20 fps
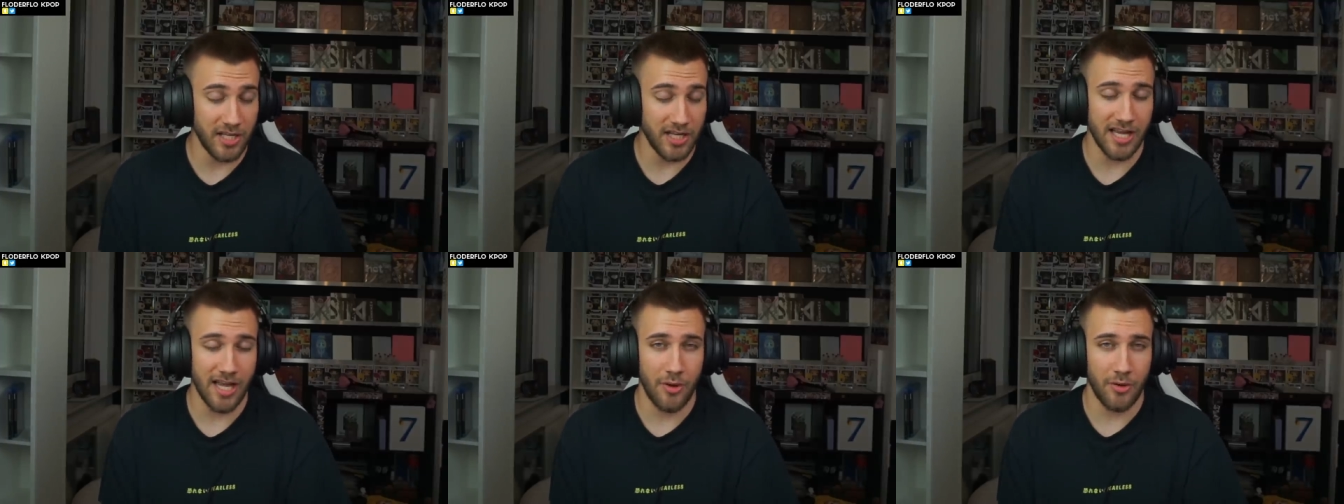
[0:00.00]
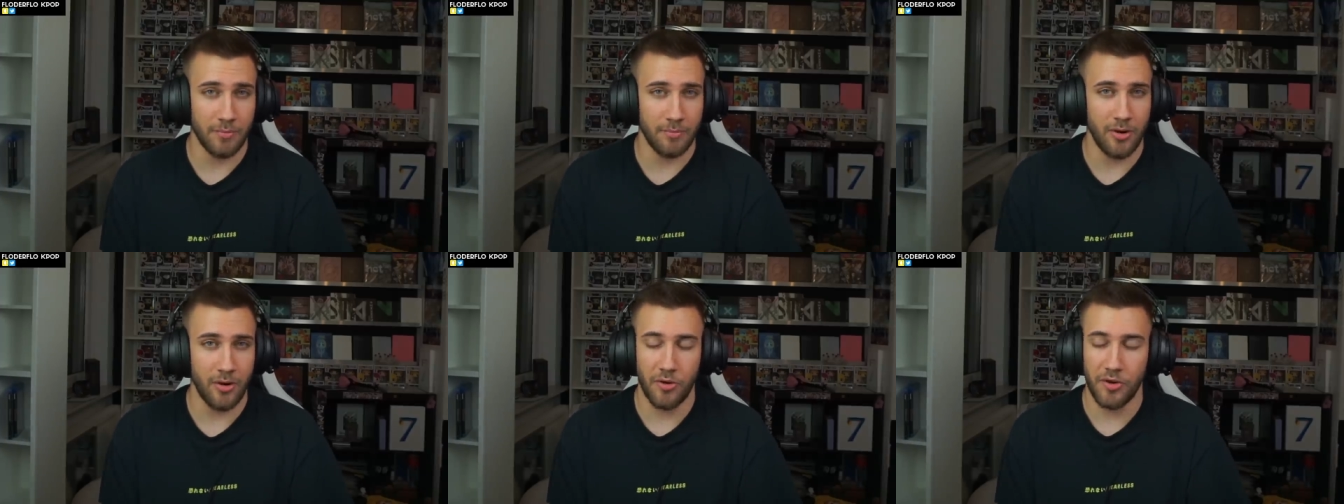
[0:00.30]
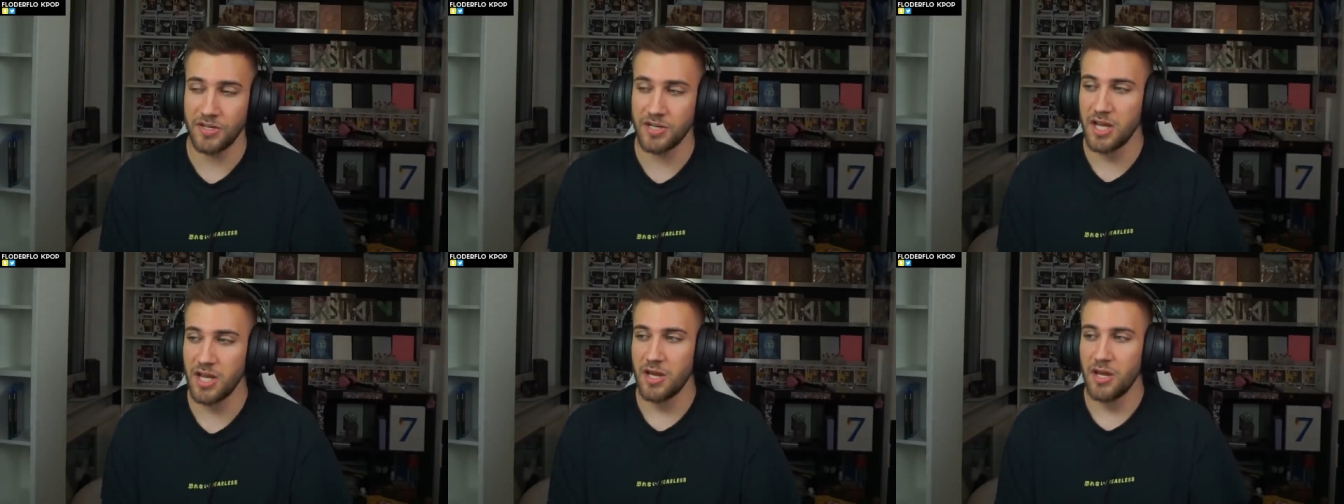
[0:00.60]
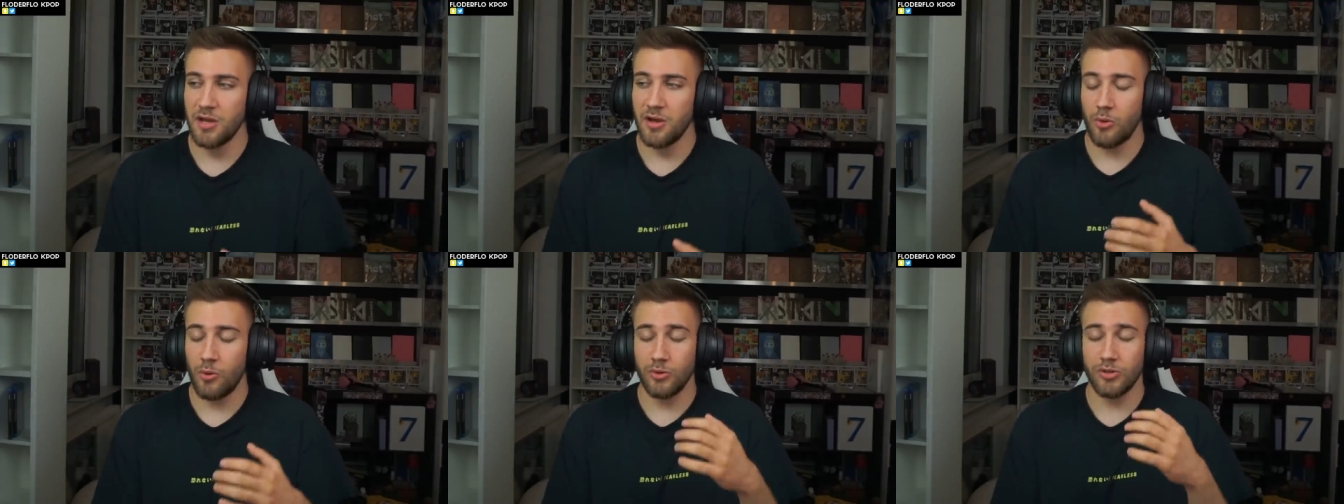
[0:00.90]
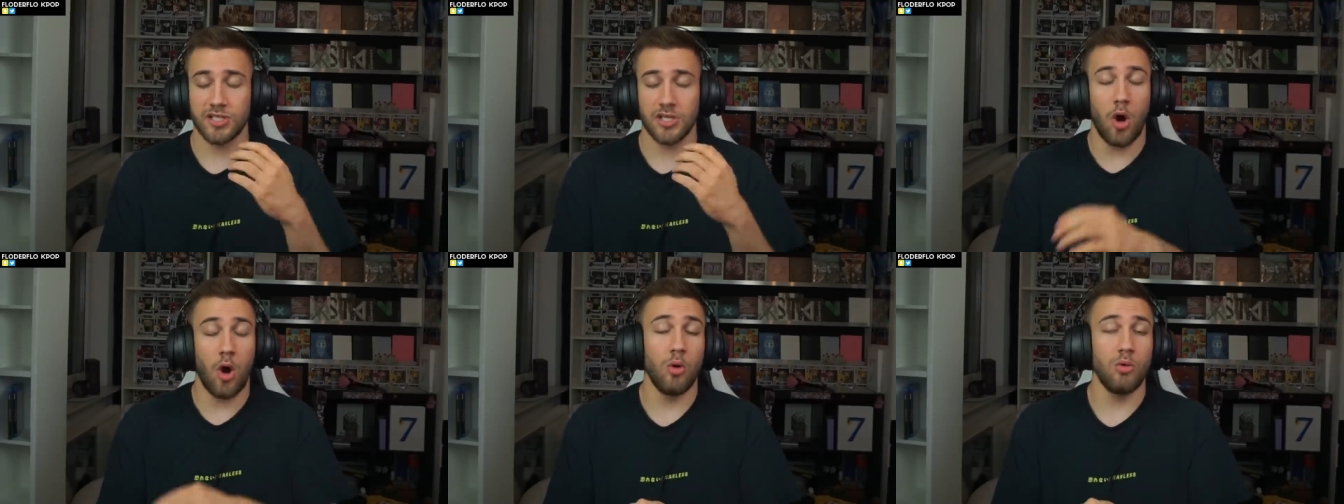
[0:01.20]
out about it, who
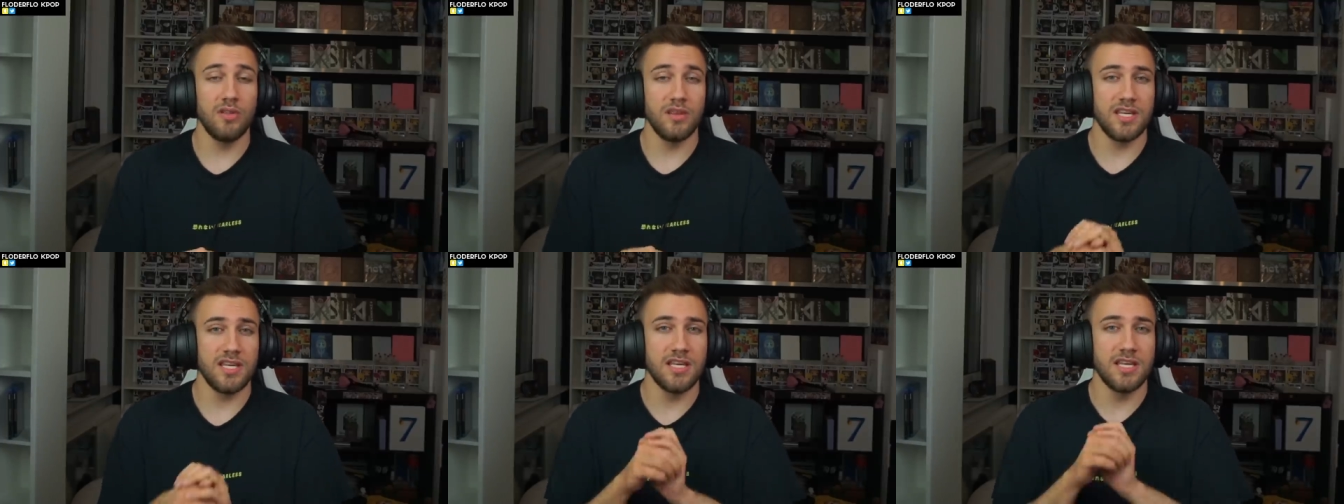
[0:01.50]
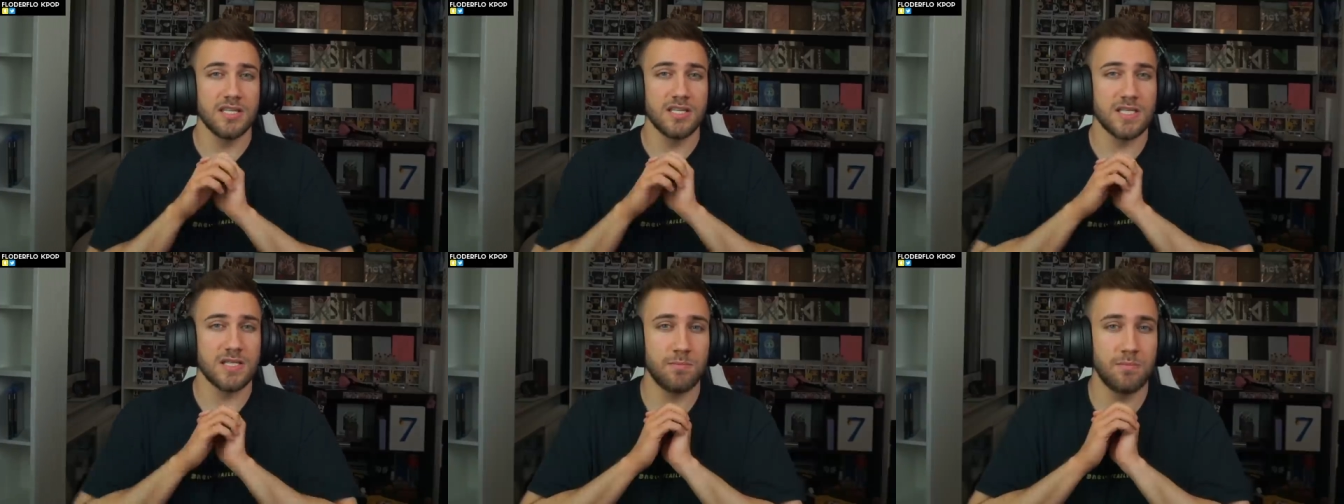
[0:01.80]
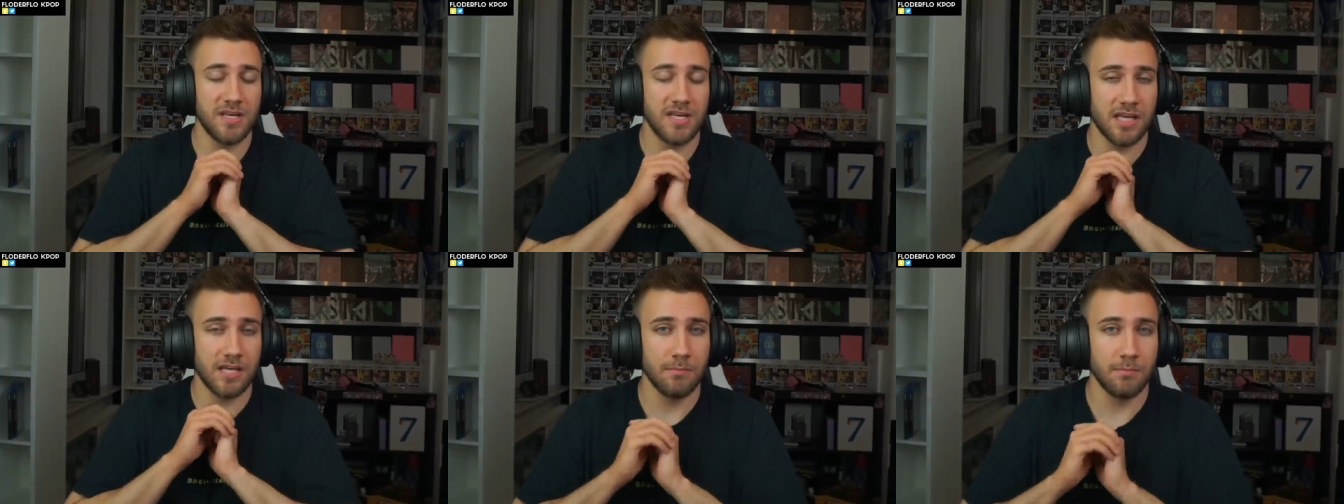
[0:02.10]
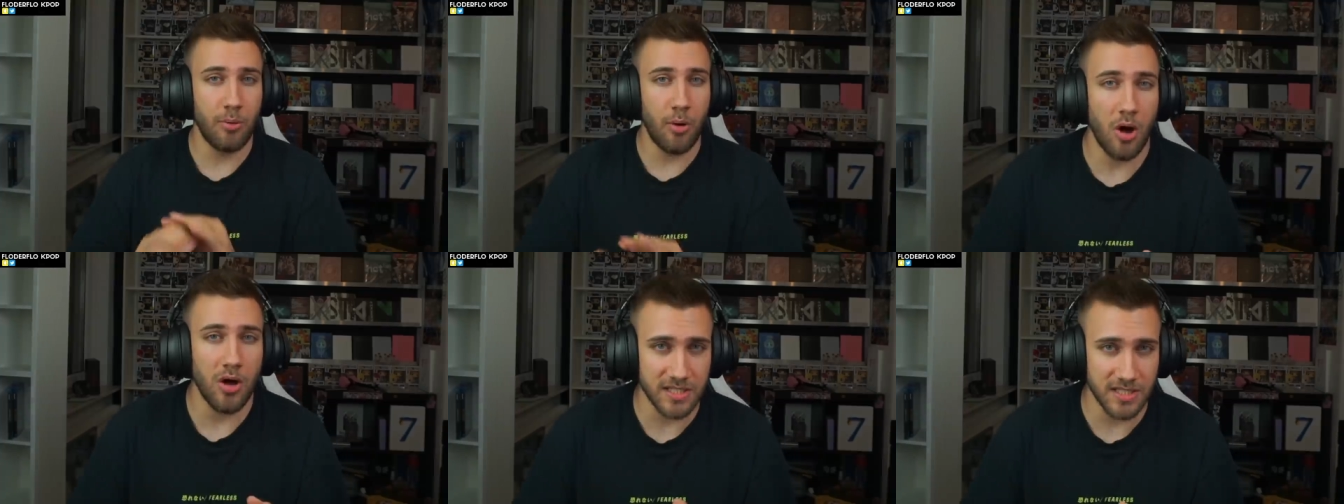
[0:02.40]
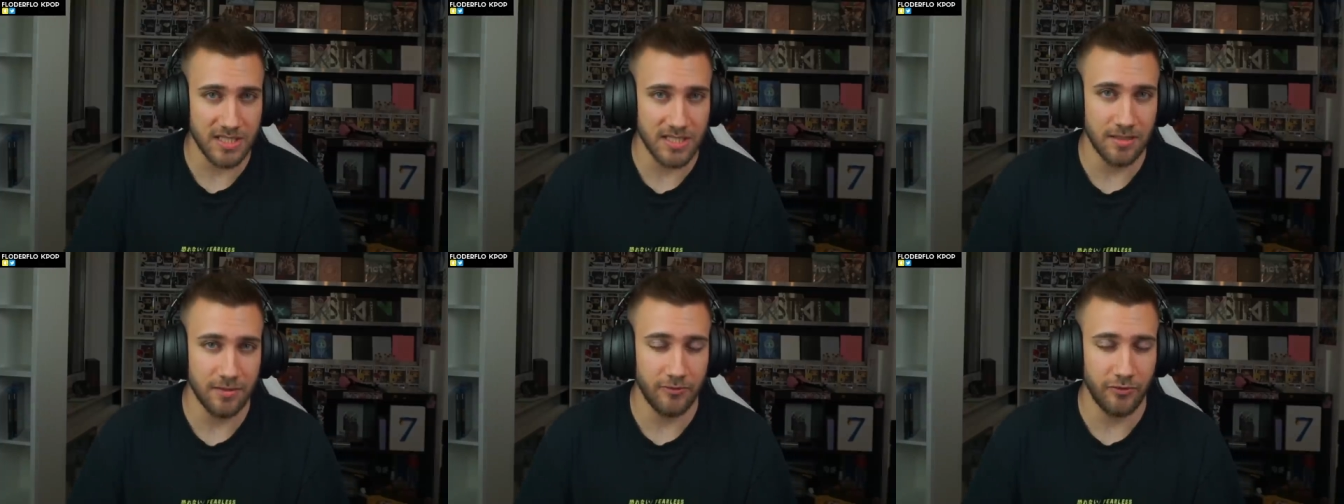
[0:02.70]
is only speaking
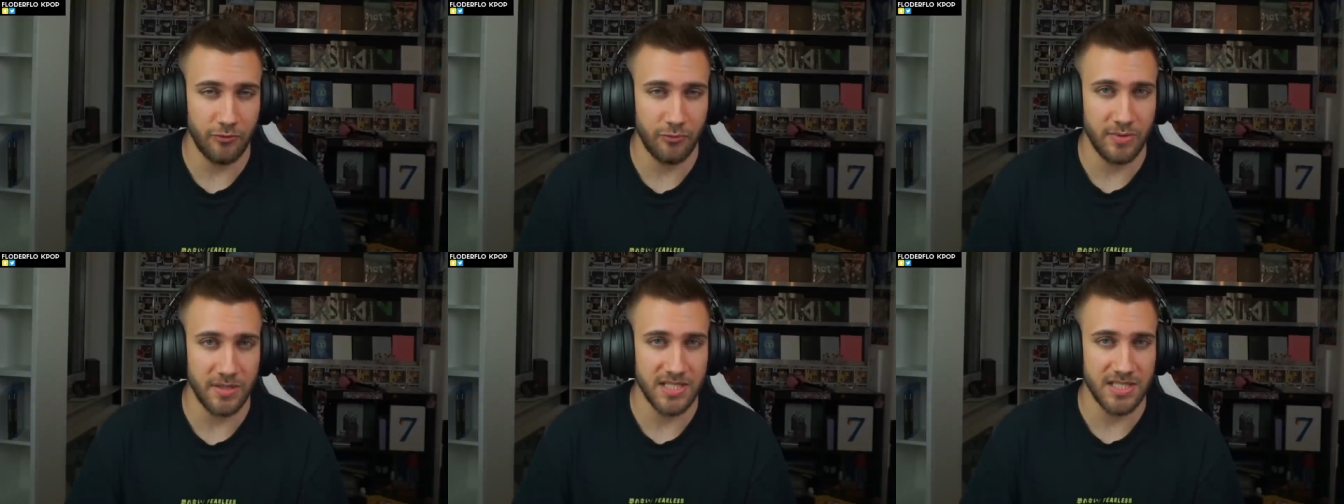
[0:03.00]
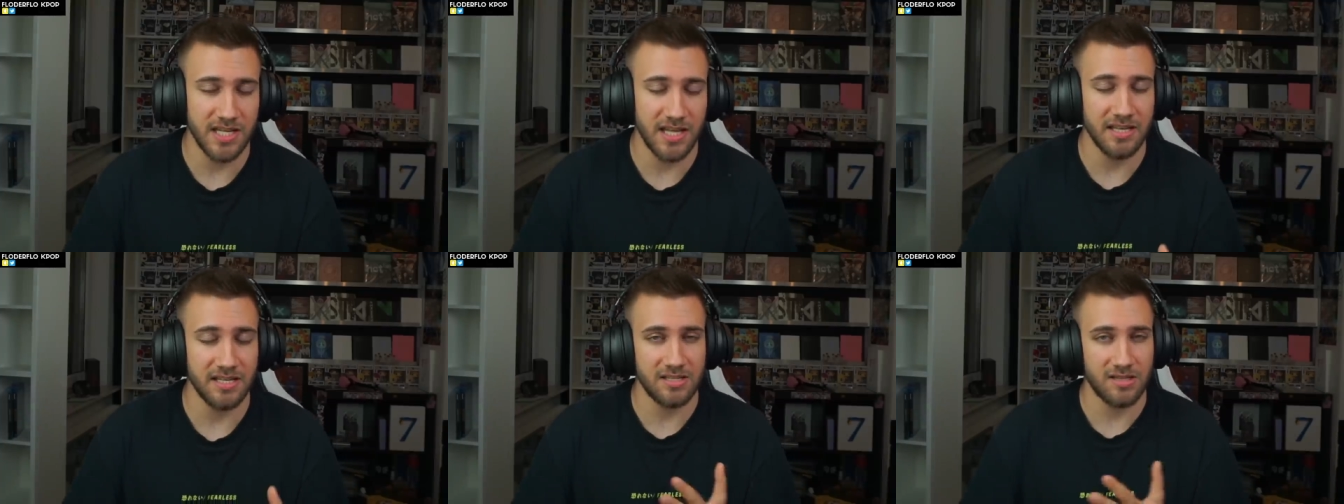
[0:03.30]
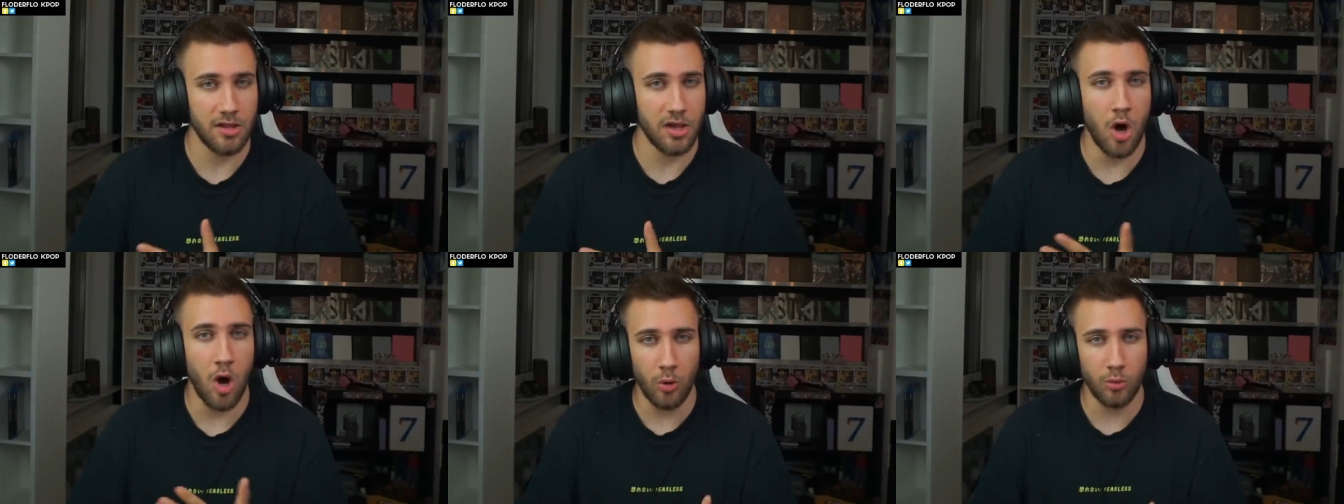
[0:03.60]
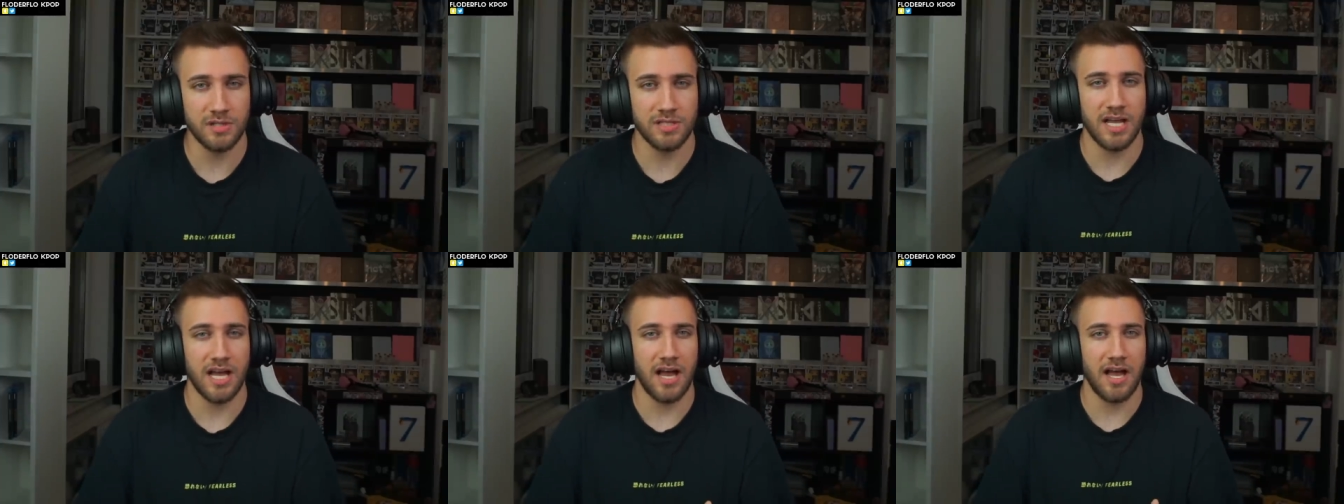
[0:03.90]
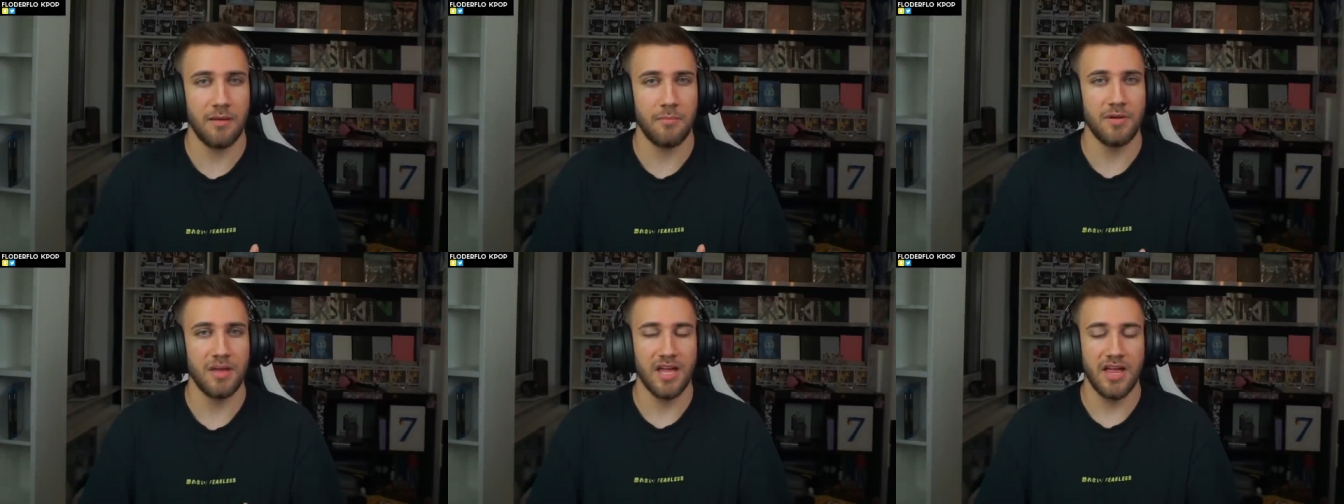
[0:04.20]
positive of BTS the whole
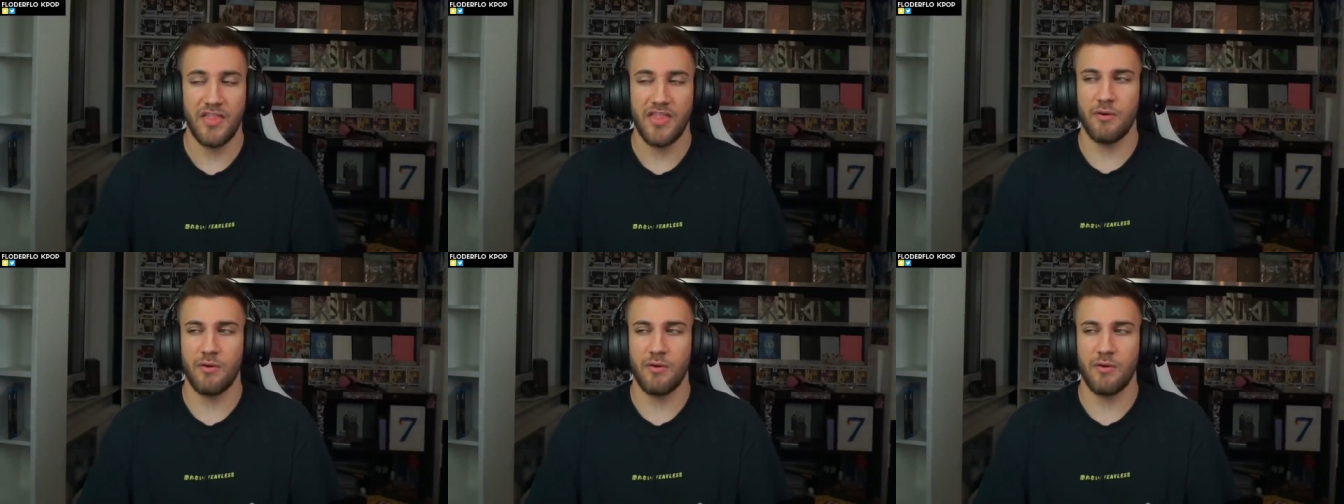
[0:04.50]
time.